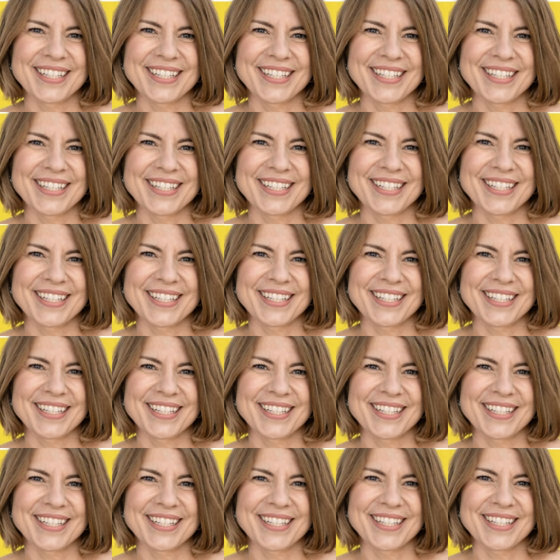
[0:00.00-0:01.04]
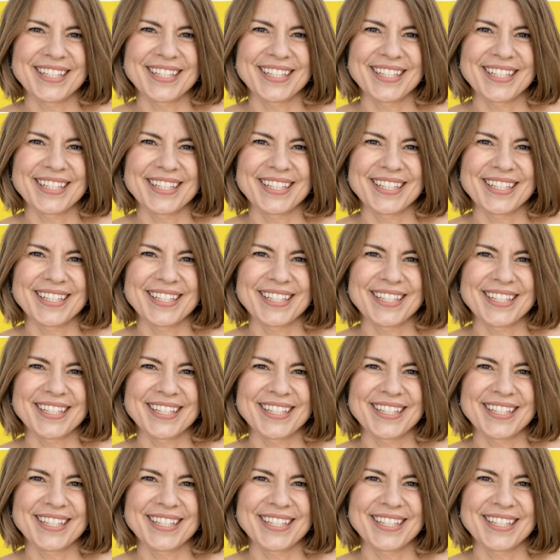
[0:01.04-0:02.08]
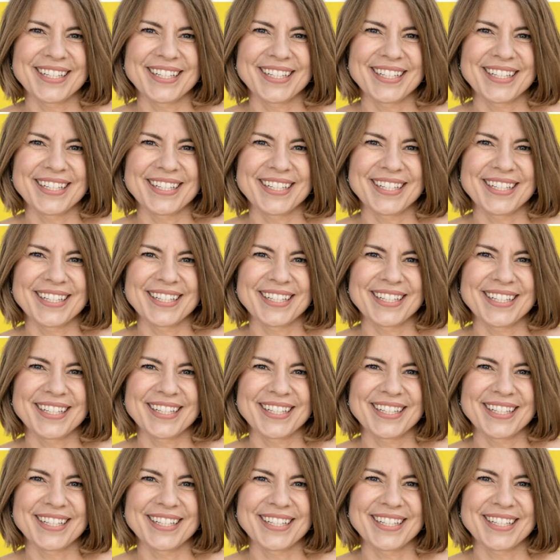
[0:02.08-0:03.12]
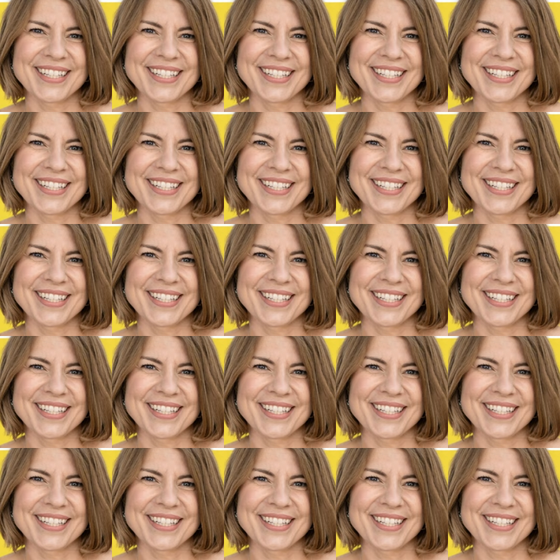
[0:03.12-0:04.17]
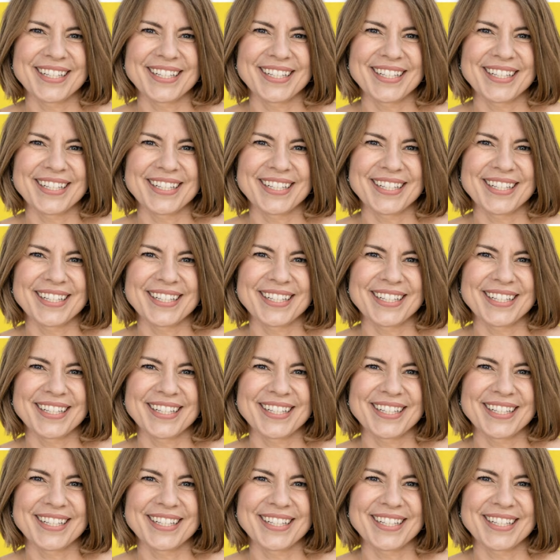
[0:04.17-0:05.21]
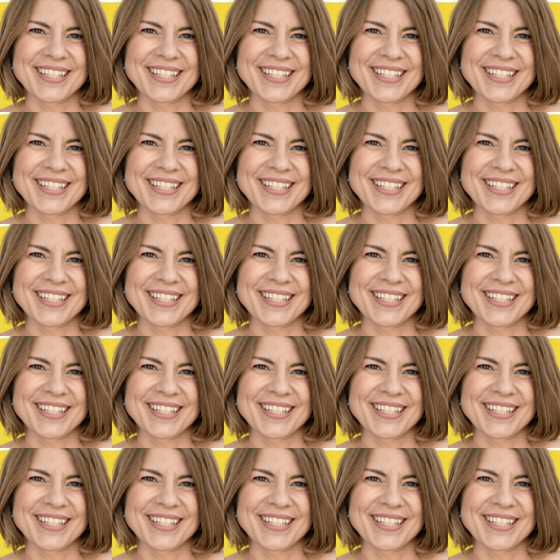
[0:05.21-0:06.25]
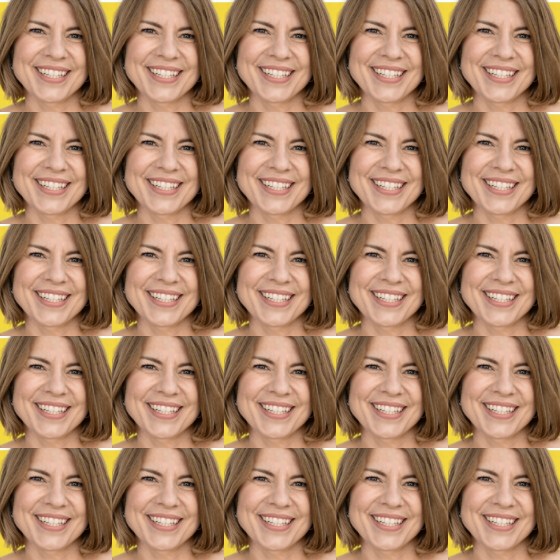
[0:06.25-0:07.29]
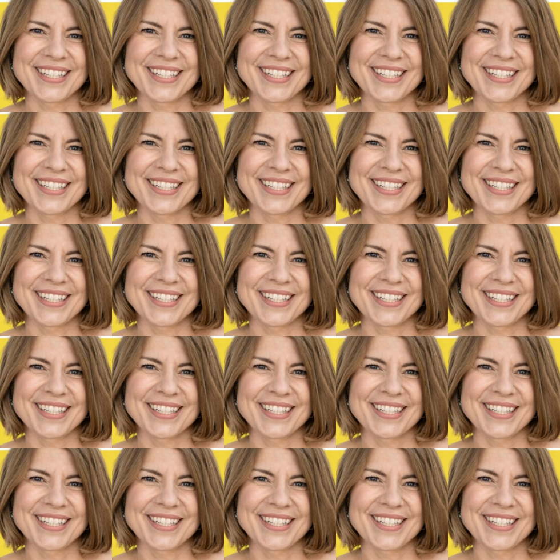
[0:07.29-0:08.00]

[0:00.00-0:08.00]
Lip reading: This is a still picture; no speech is visible.